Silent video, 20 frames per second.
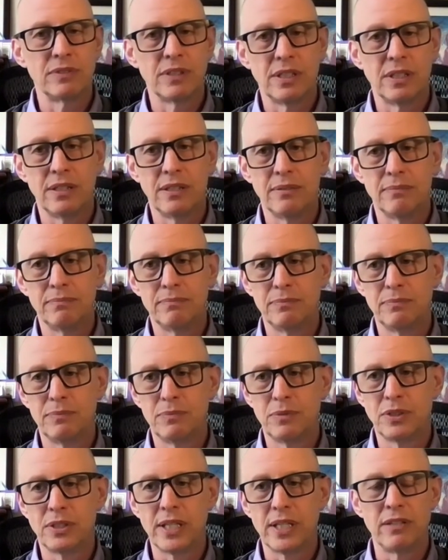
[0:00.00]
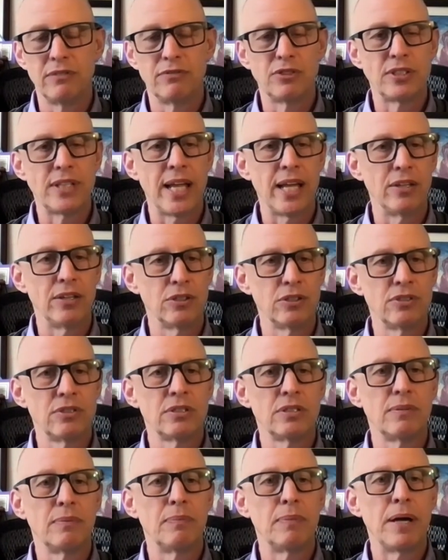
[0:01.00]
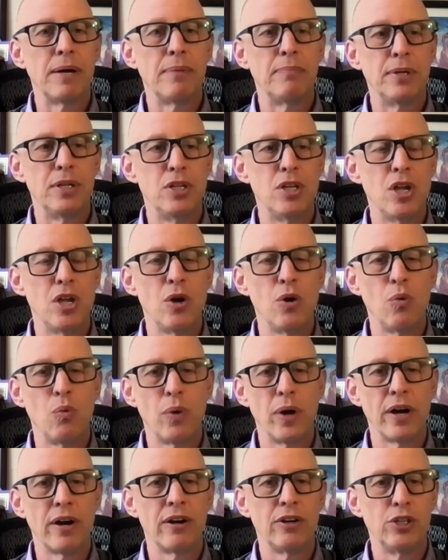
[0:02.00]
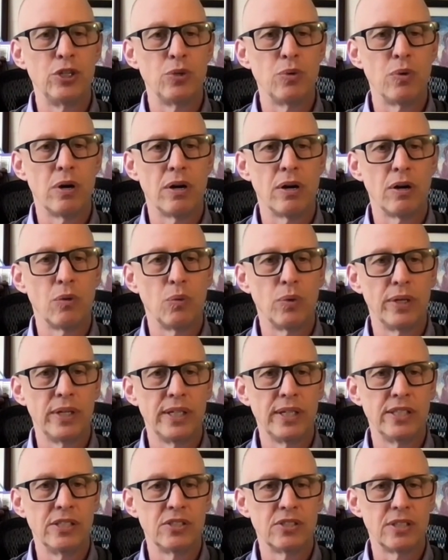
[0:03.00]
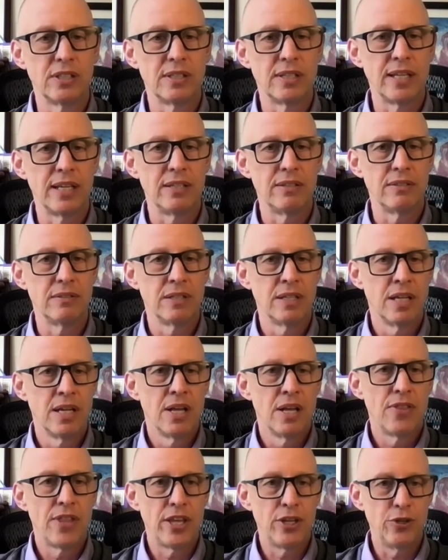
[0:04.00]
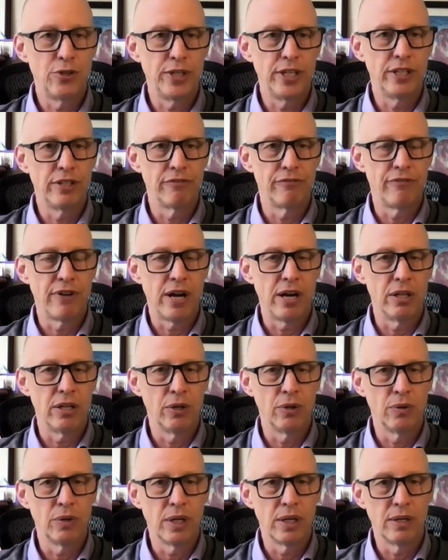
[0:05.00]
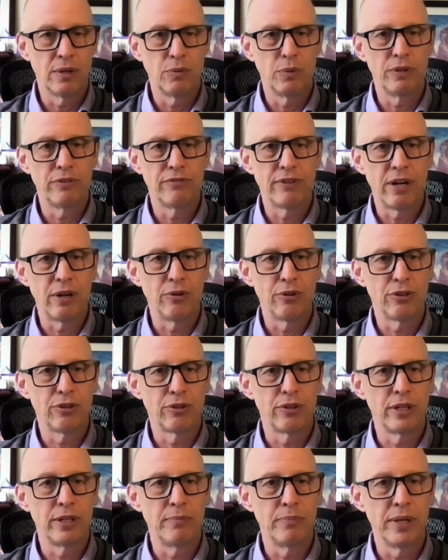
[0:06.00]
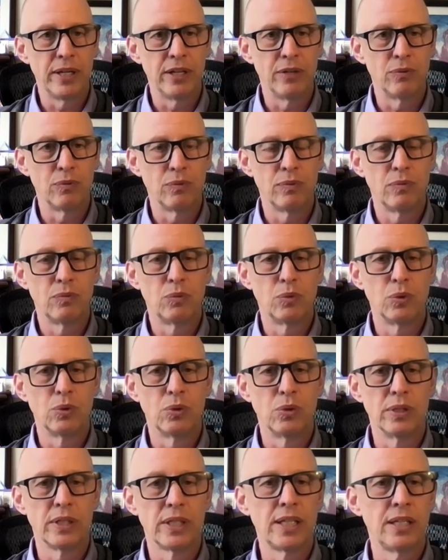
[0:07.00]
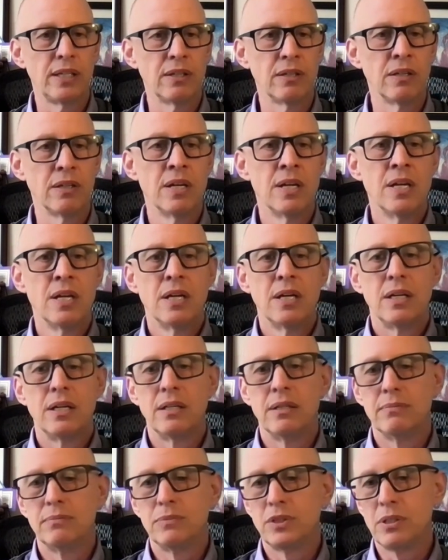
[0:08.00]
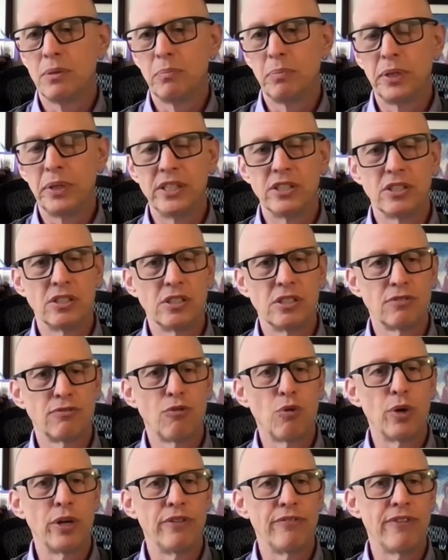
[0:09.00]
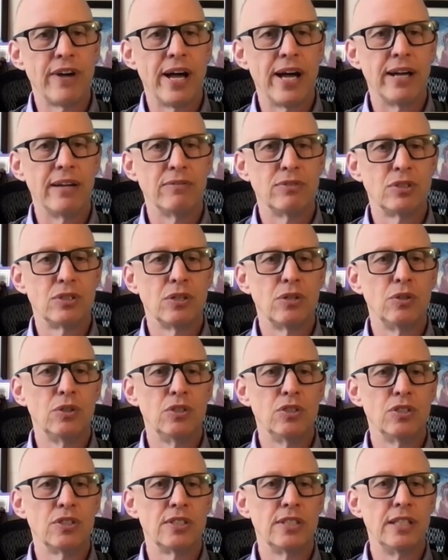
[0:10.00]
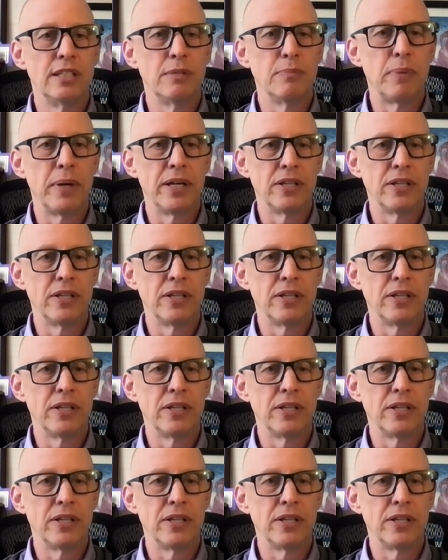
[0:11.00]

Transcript: um, set of standards but but know where you are what it is that that, that you need to follow uh, we follow a 30 minute rule here um, some places it's 45 so you just need to pay